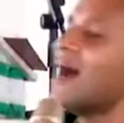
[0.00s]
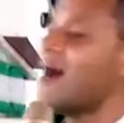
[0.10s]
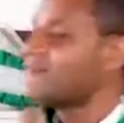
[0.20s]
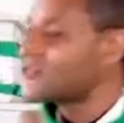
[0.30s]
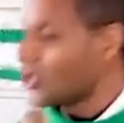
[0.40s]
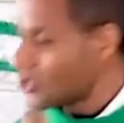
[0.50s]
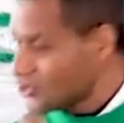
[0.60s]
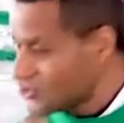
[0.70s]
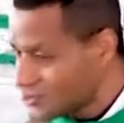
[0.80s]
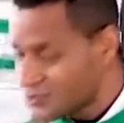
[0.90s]
I've told
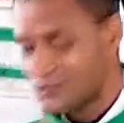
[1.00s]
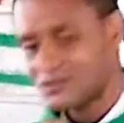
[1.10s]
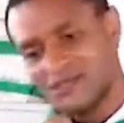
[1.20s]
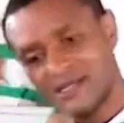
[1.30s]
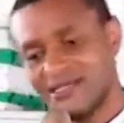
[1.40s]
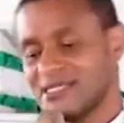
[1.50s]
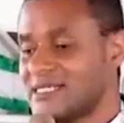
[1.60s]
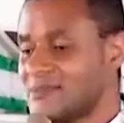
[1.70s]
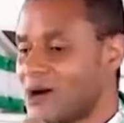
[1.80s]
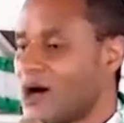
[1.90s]
you, the
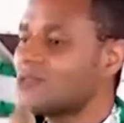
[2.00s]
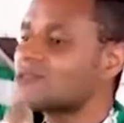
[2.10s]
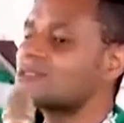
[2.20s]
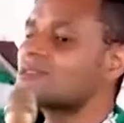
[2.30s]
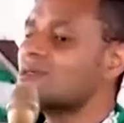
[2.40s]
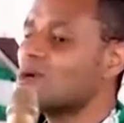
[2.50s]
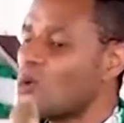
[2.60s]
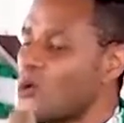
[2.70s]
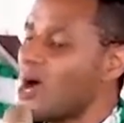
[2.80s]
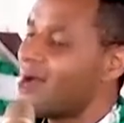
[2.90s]
demons
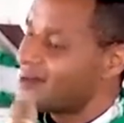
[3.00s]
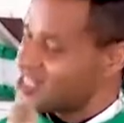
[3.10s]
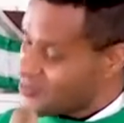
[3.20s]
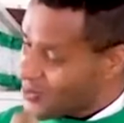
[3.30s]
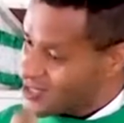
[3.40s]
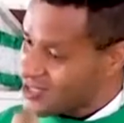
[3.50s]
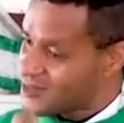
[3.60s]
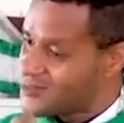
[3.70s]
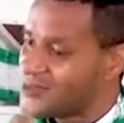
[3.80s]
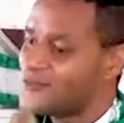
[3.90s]
who are
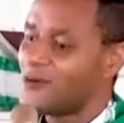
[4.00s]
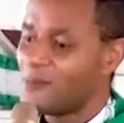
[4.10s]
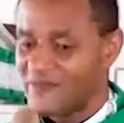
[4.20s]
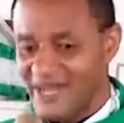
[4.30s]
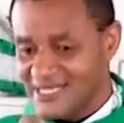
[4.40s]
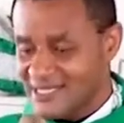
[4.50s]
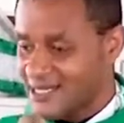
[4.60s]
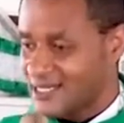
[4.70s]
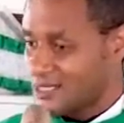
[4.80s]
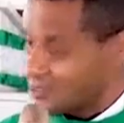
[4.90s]
responsible for poverty in
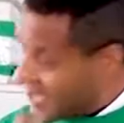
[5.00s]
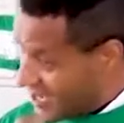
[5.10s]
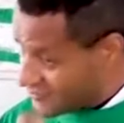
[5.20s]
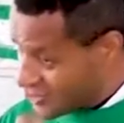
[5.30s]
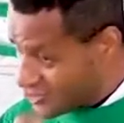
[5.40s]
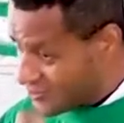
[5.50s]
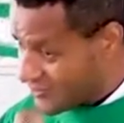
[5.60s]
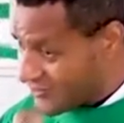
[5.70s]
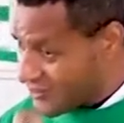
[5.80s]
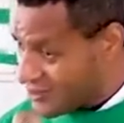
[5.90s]
Nigeria. See, I've told you
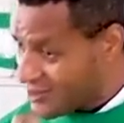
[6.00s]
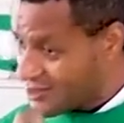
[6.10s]
before.